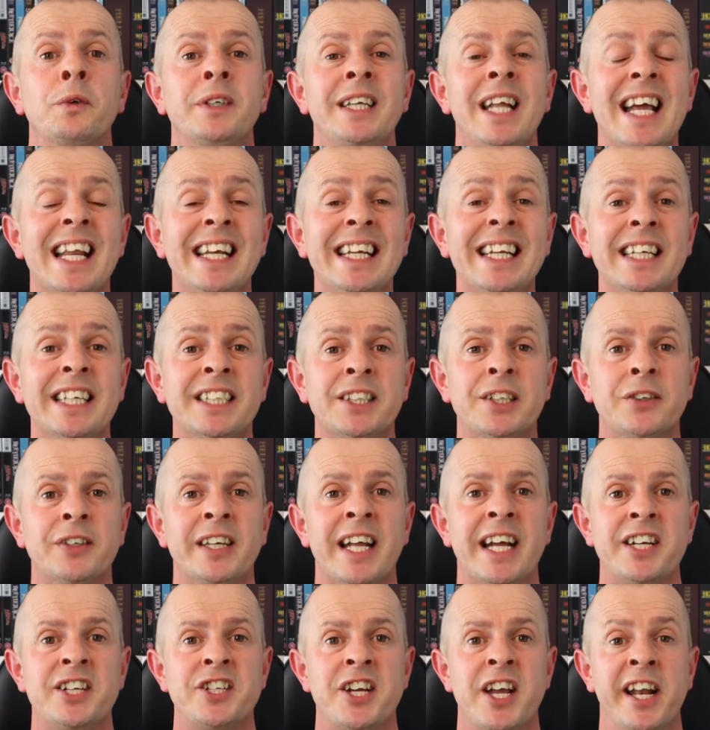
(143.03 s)
Danny is on
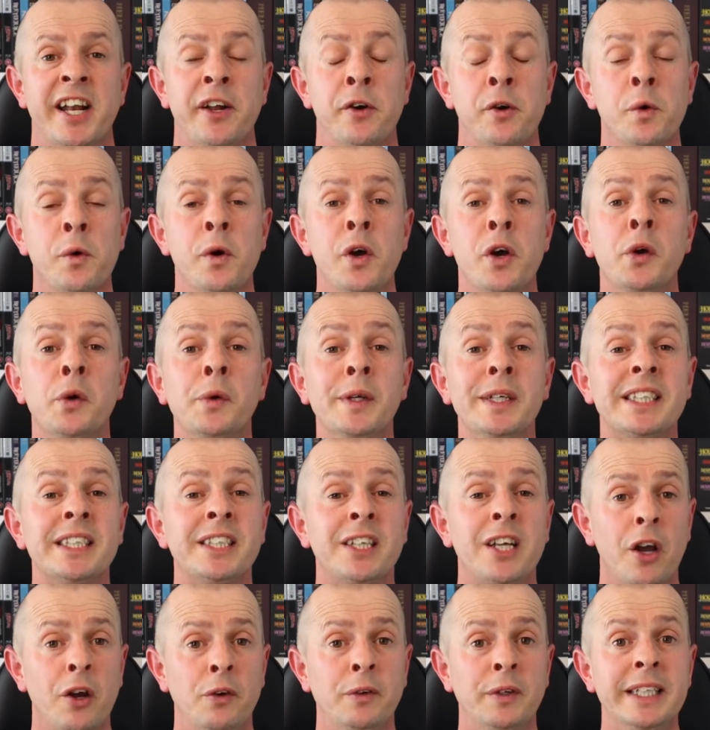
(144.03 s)
that channel, who is
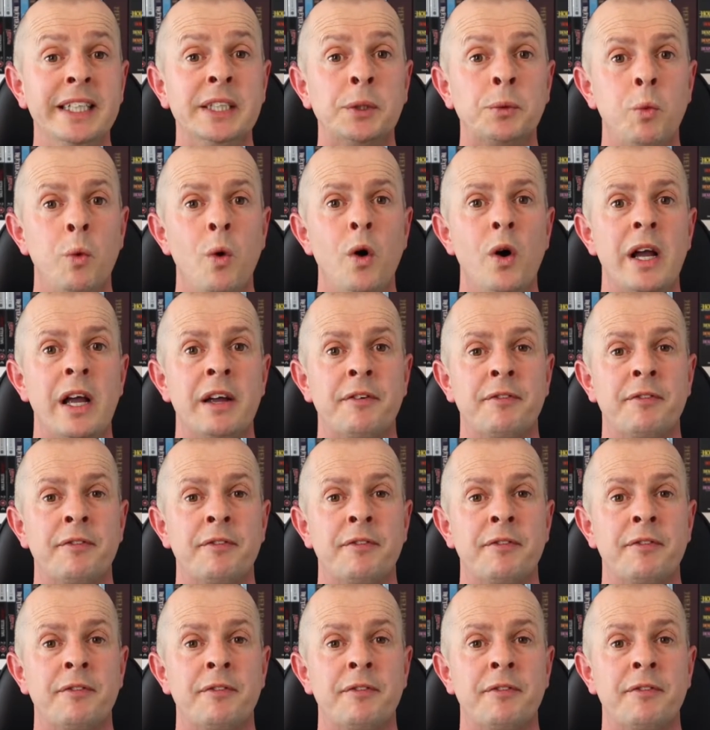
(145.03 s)
Tony's wife,